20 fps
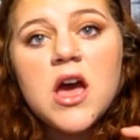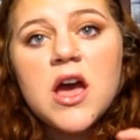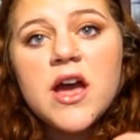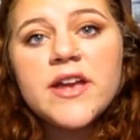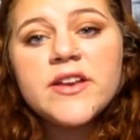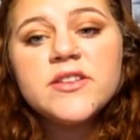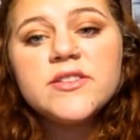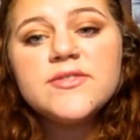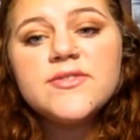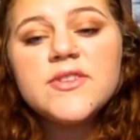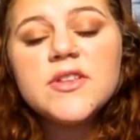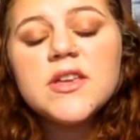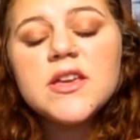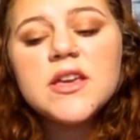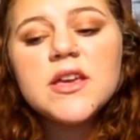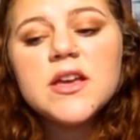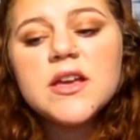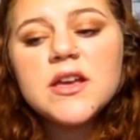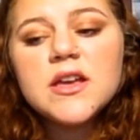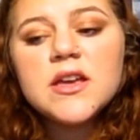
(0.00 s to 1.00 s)
I just feel
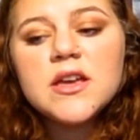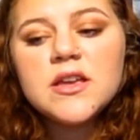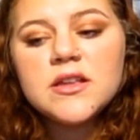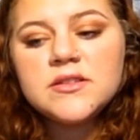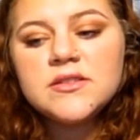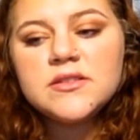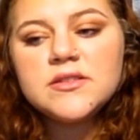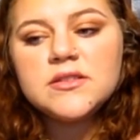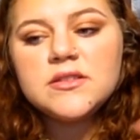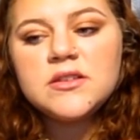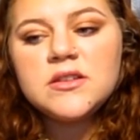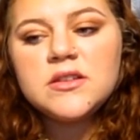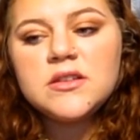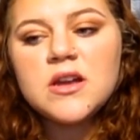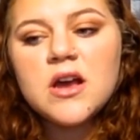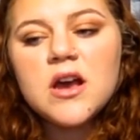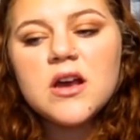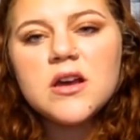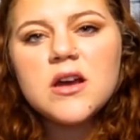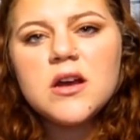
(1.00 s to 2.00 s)
like it's
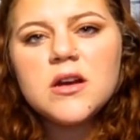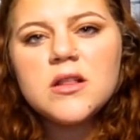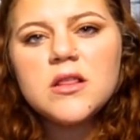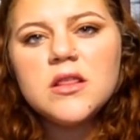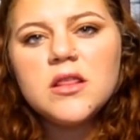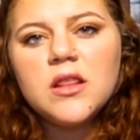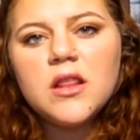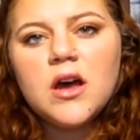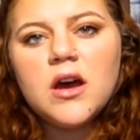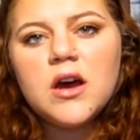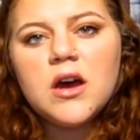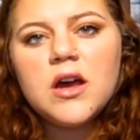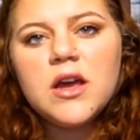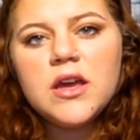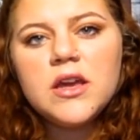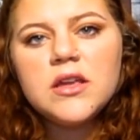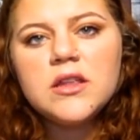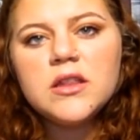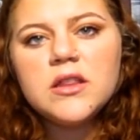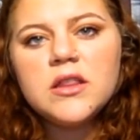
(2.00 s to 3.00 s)
not got a
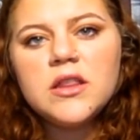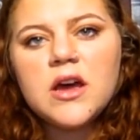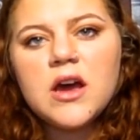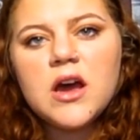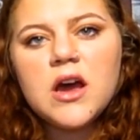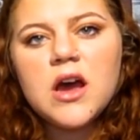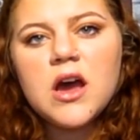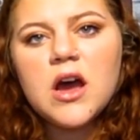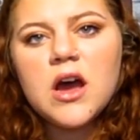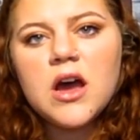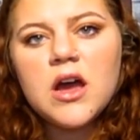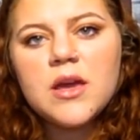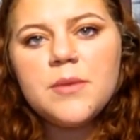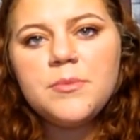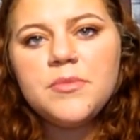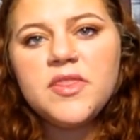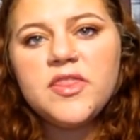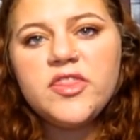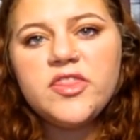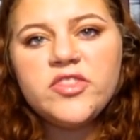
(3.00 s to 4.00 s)
lot that
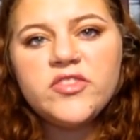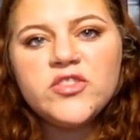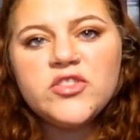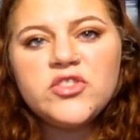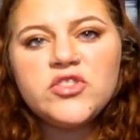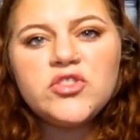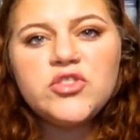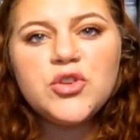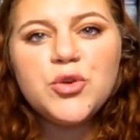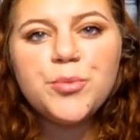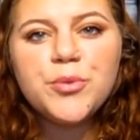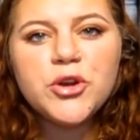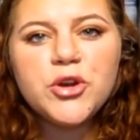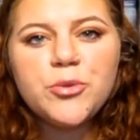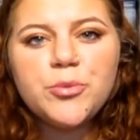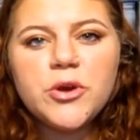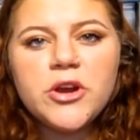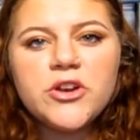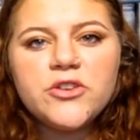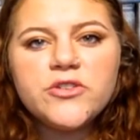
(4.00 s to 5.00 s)
I'm super
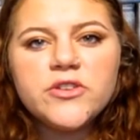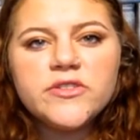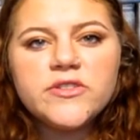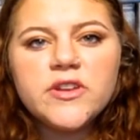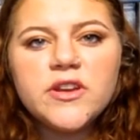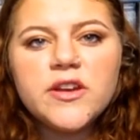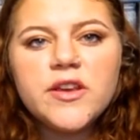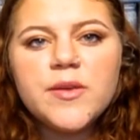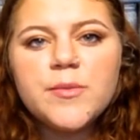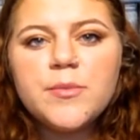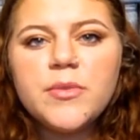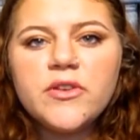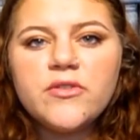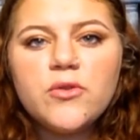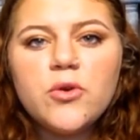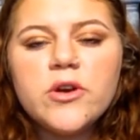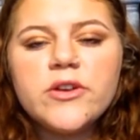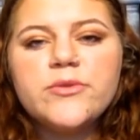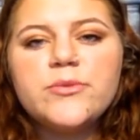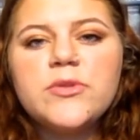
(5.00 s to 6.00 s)
duper interested in, but of
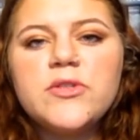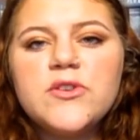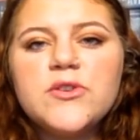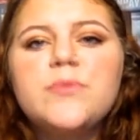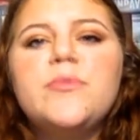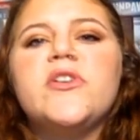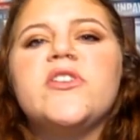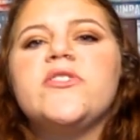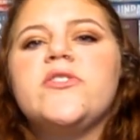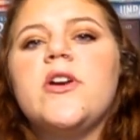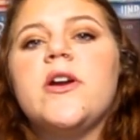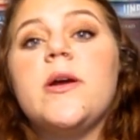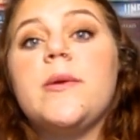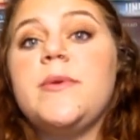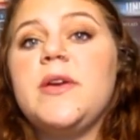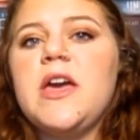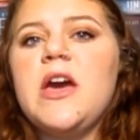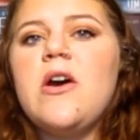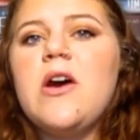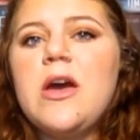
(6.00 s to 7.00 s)
course when those books start
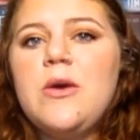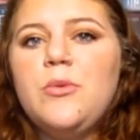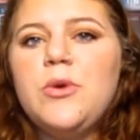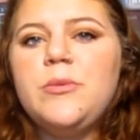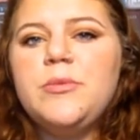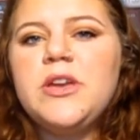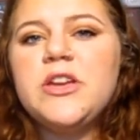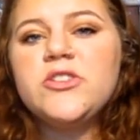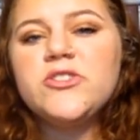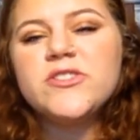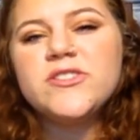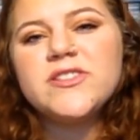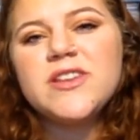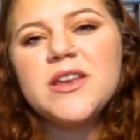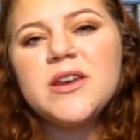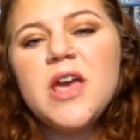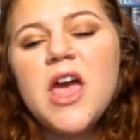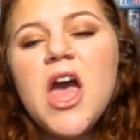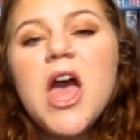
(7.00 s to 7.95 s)
coming out I will be interested.